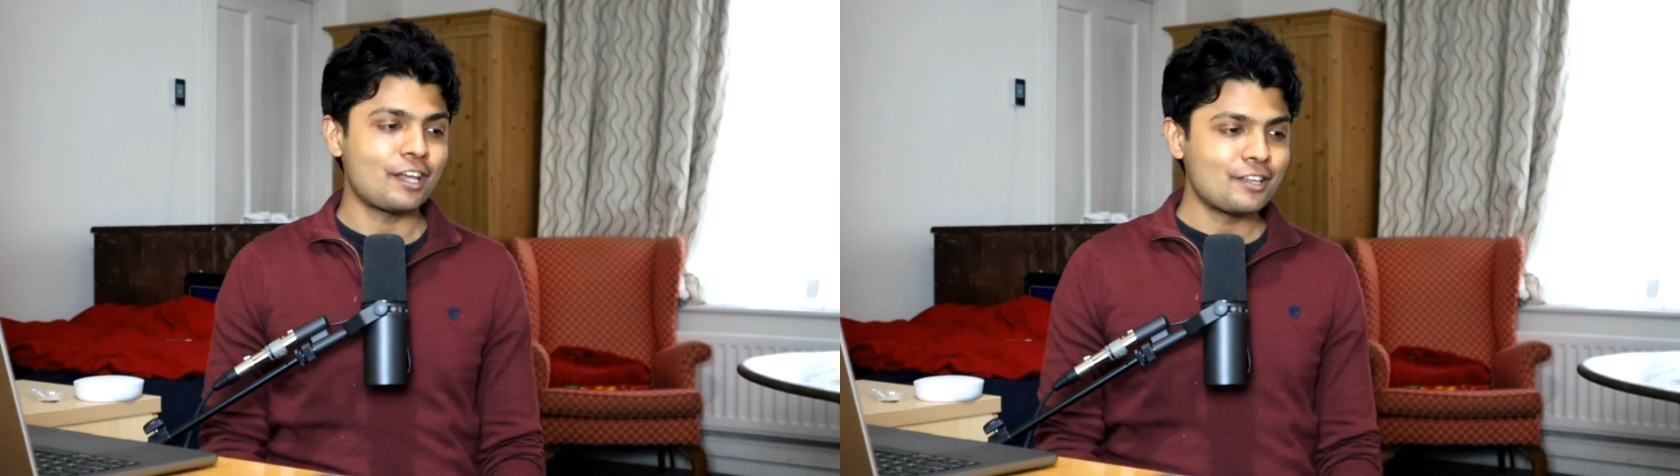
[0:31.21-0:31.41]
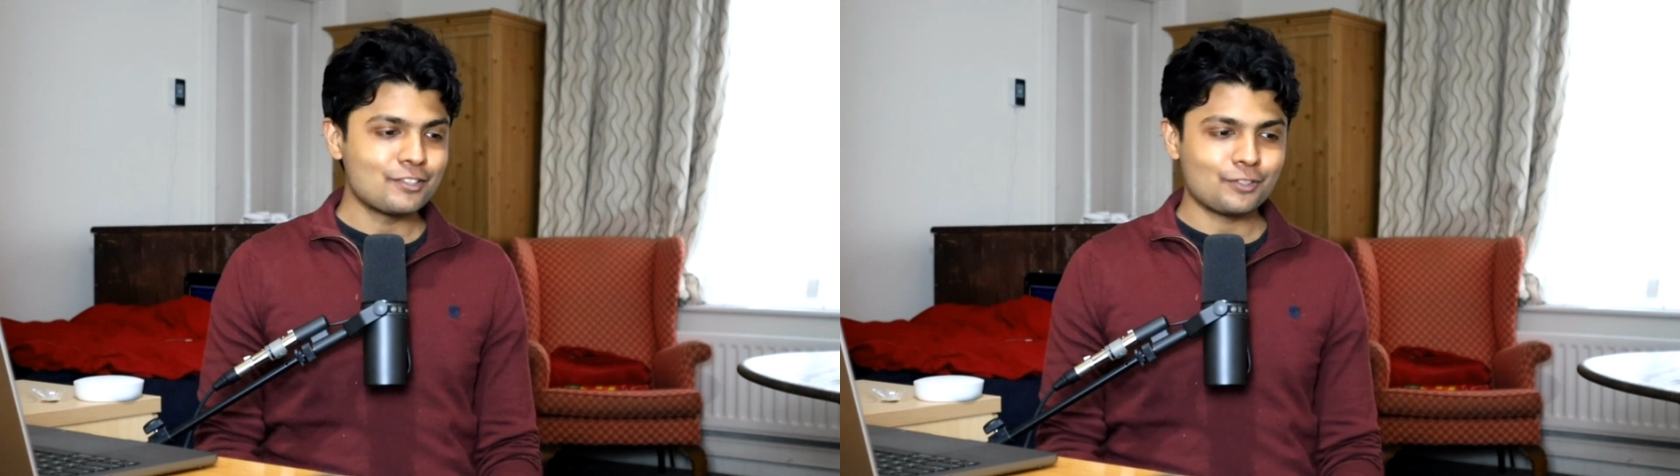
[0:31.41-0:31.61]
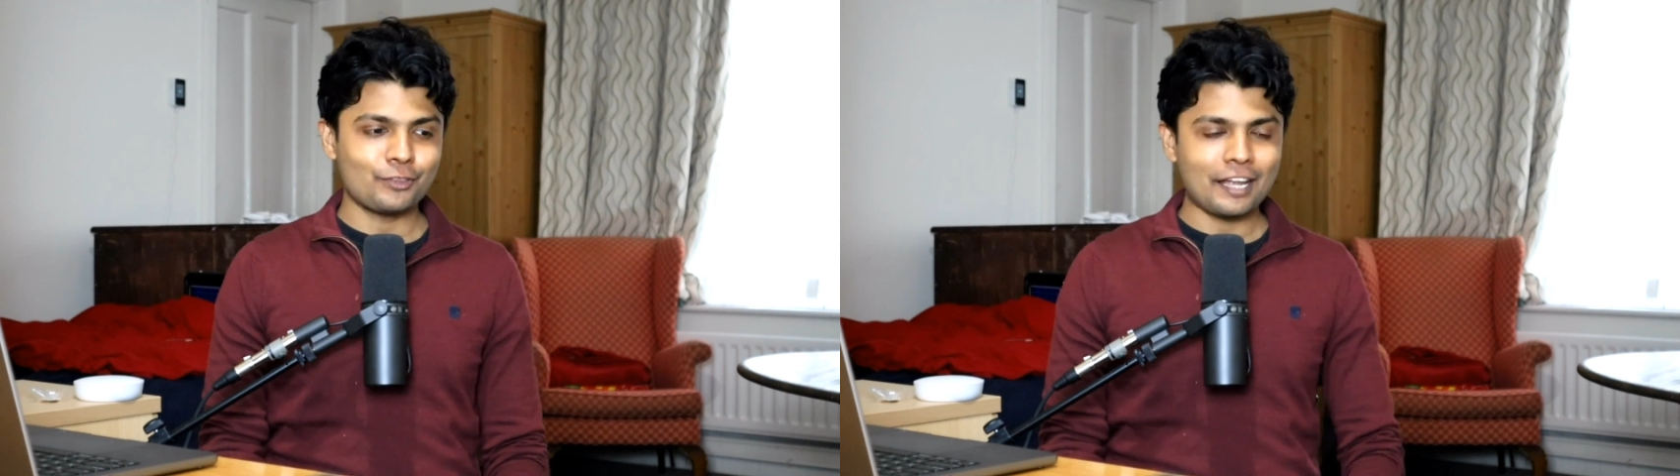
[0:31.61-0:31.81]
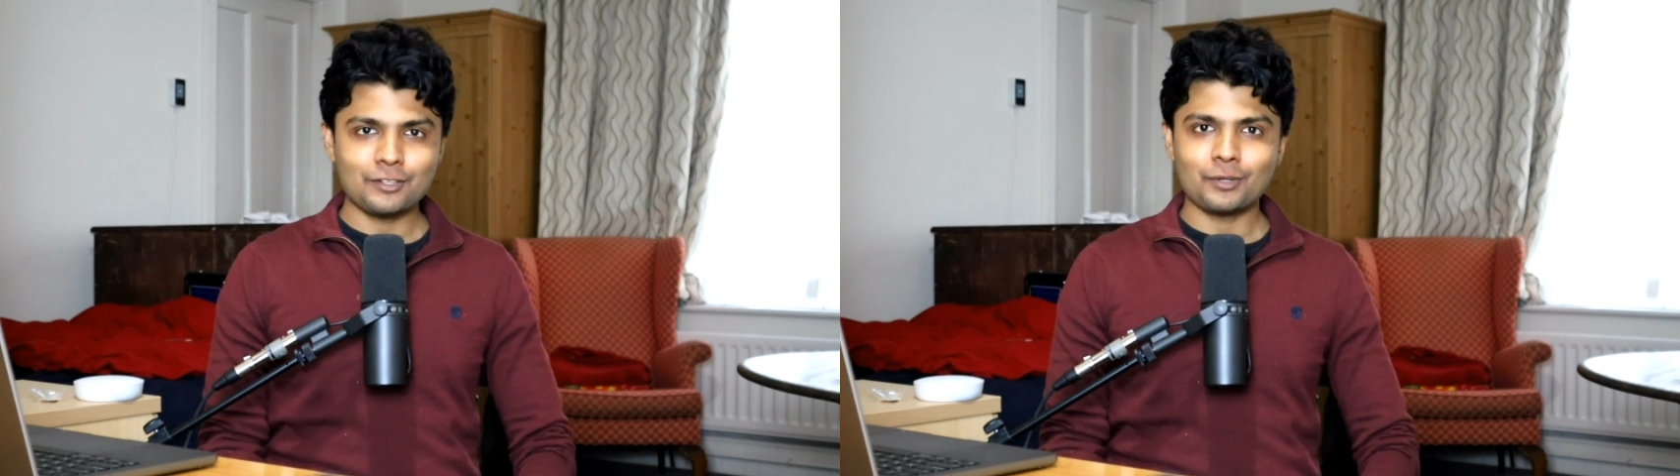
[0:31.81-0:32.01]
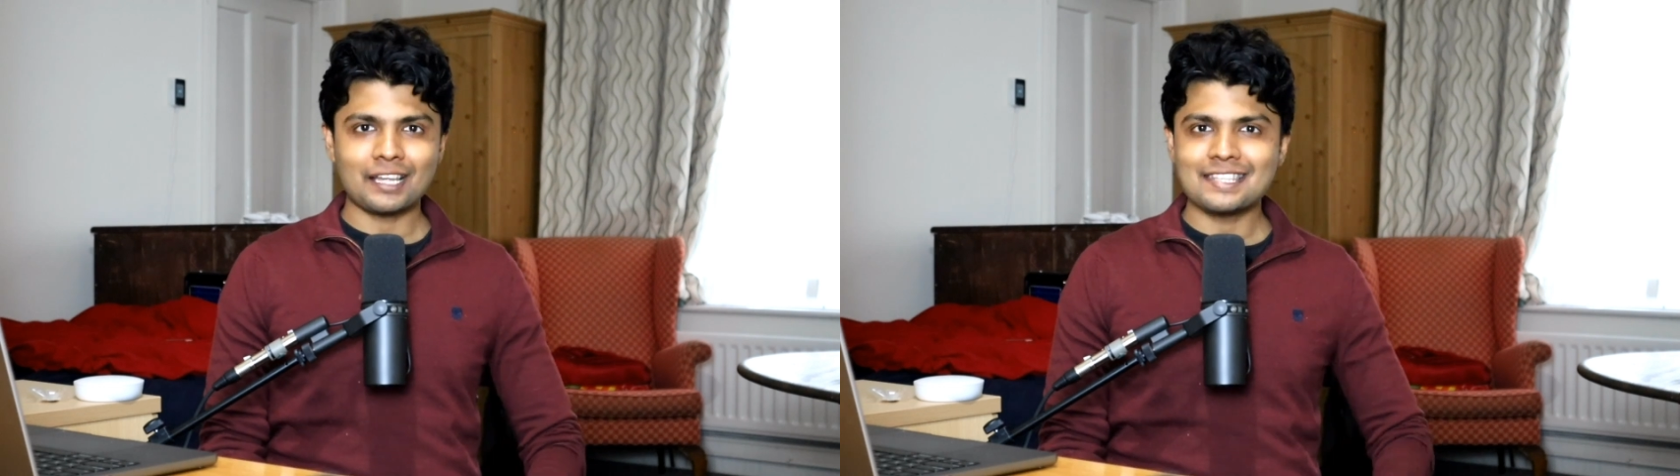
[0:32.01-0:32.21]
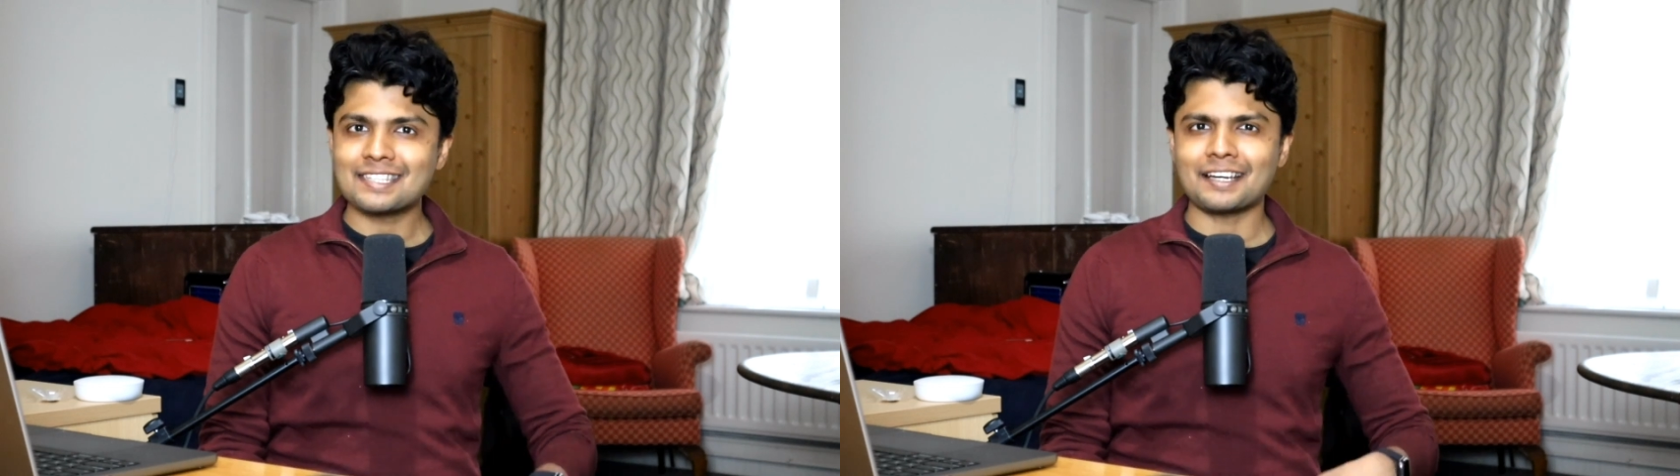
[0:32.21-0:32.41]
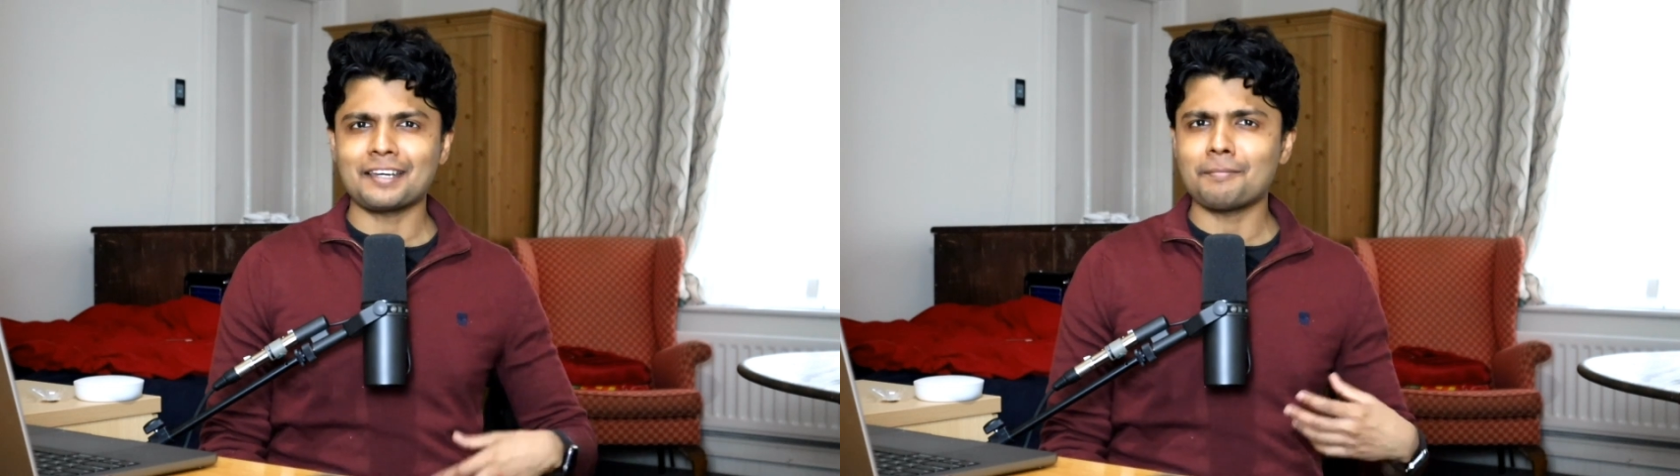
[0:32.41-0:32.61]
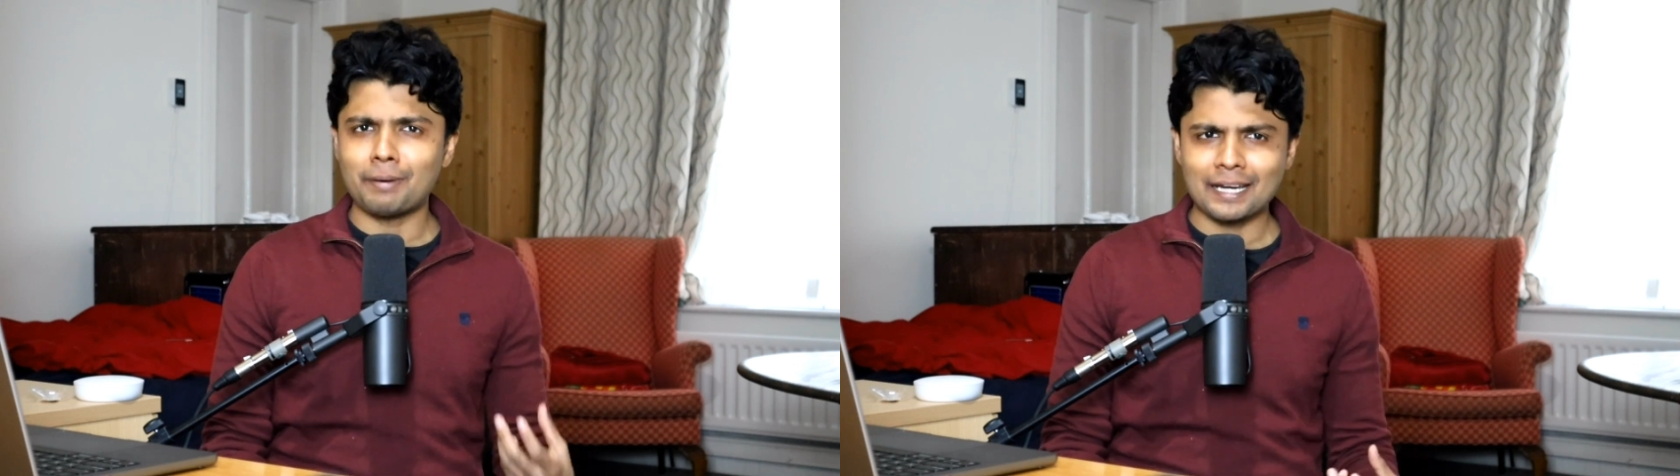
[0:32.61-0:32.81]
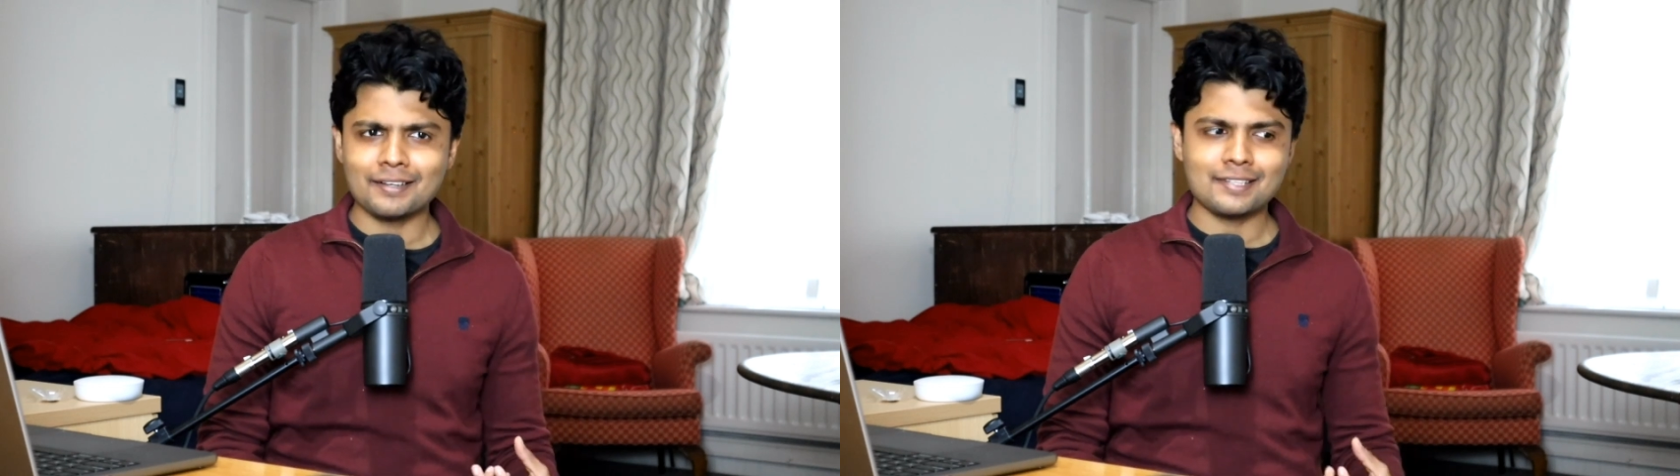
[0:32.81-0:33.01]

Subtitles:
so that you can study better,